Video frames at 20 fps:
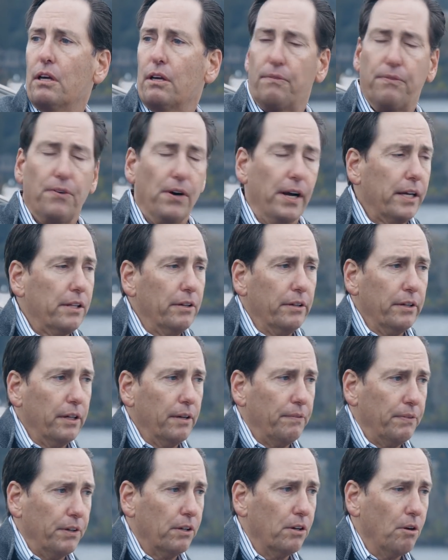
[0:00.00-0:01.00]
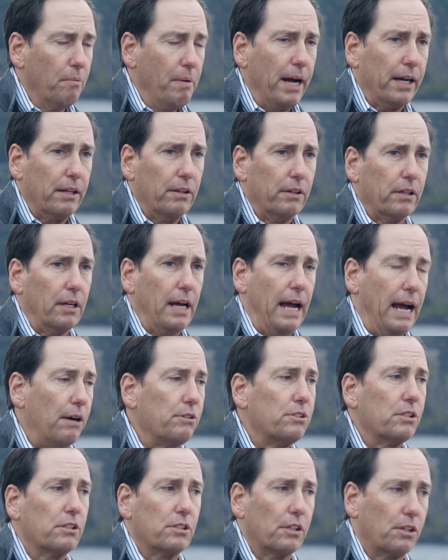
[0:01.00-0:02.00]
And frankly, if you go back and look at
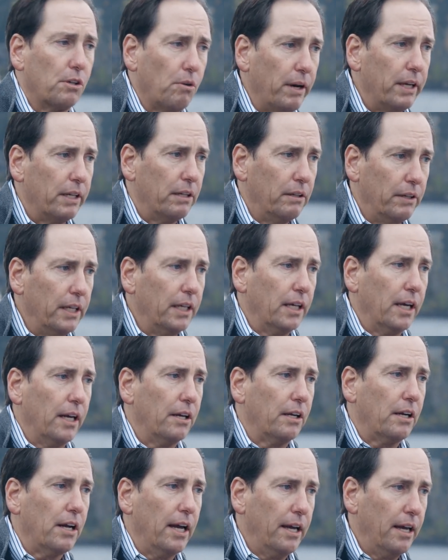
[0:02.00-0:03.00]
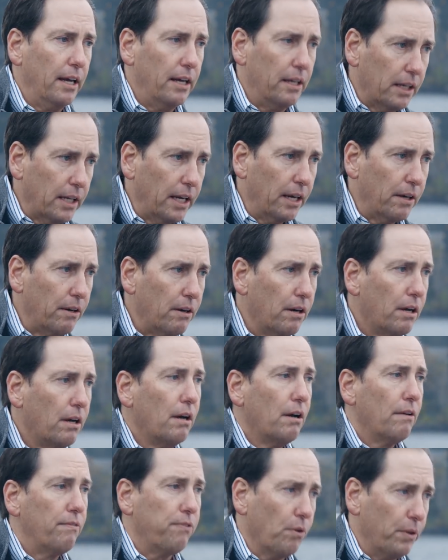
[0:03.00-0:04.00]
housing's a great leading indica- indicator
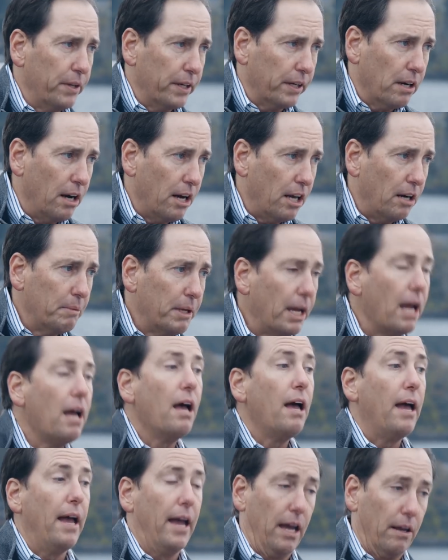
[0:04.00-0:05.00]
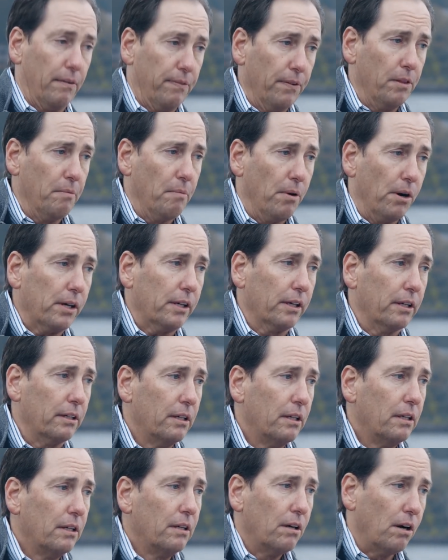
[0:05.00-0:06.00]
yeah. for the economy and for the market.
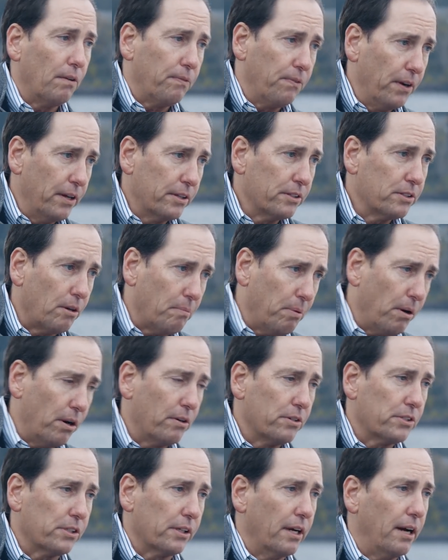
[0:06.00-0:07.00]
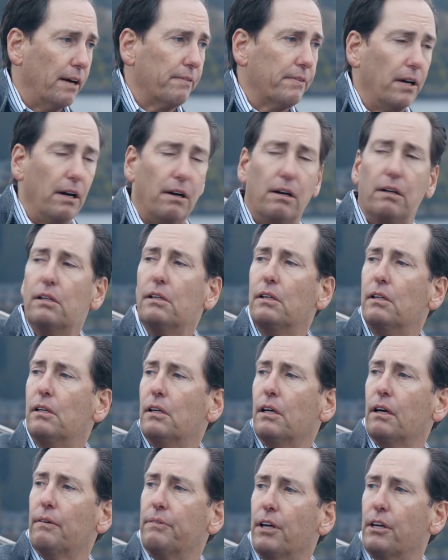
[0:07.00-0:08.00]
Our friends, our partners at GaveKal
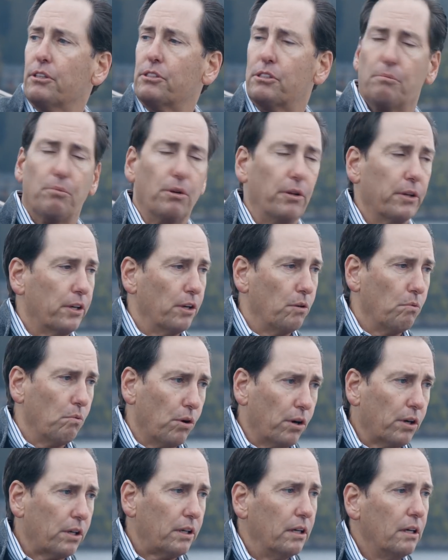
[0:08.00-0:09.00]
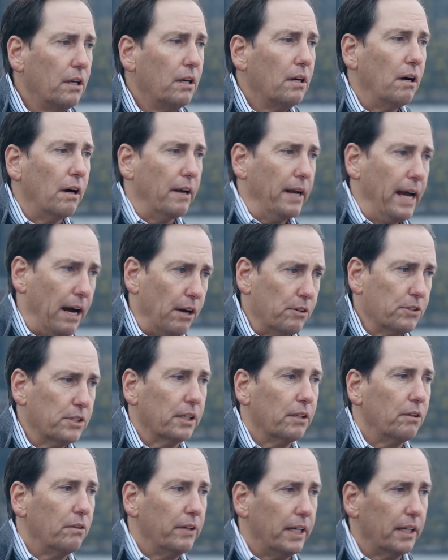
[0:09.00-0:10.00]
have done some really good work on
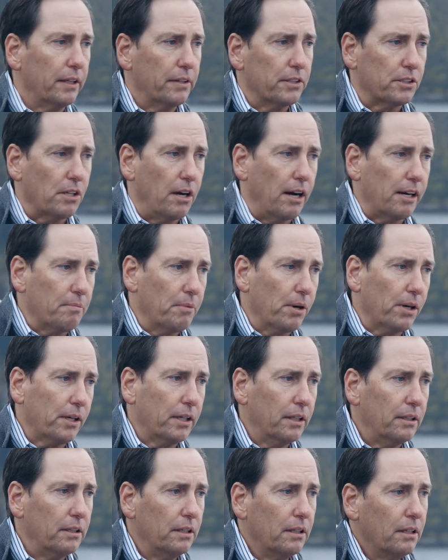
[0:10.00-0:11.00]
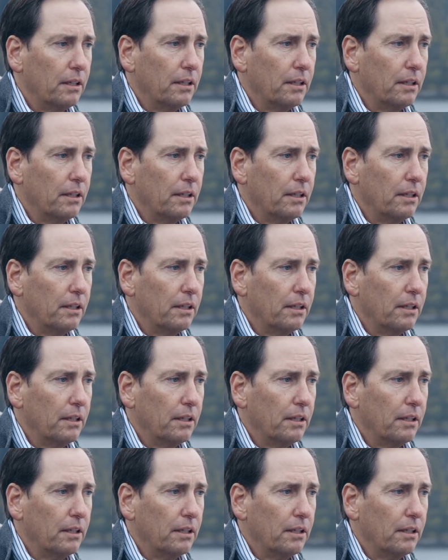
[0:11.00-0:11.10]
housing leading the stock market.